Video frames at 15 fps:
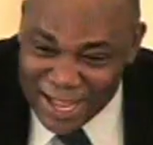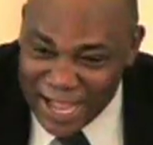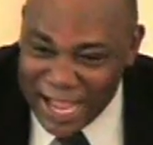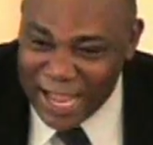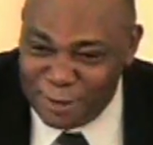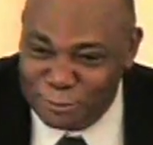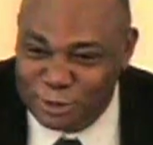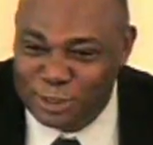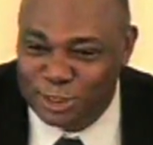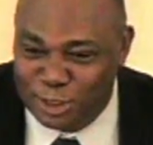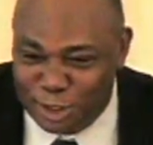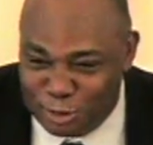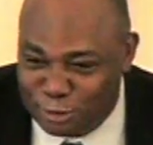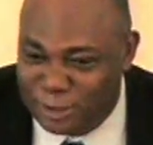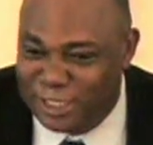I was
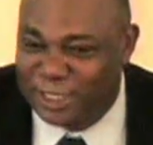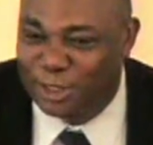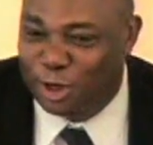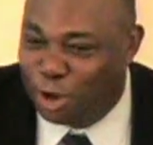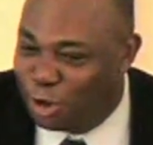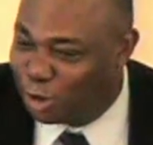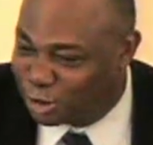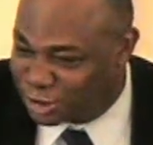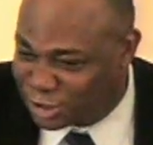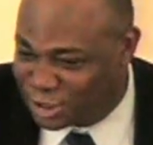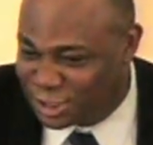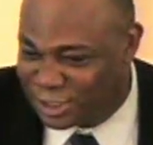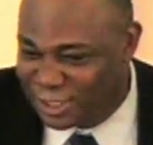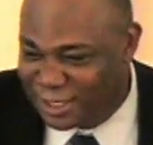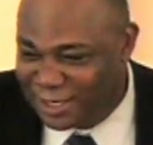literally
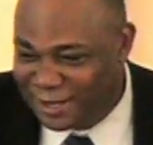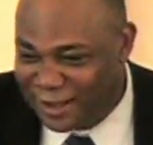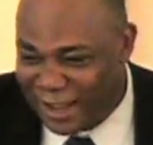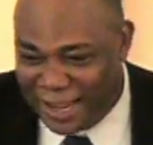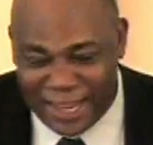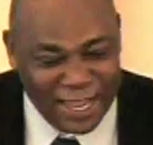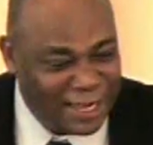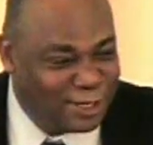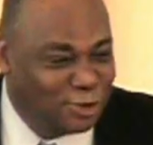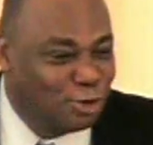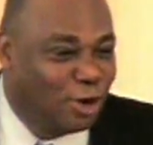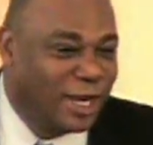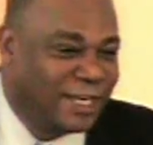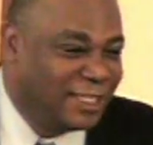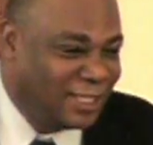lost. I had
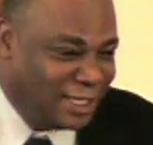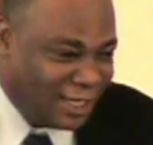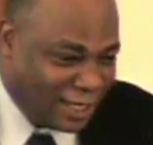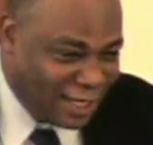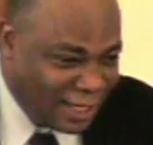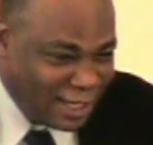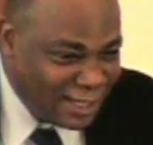no idea.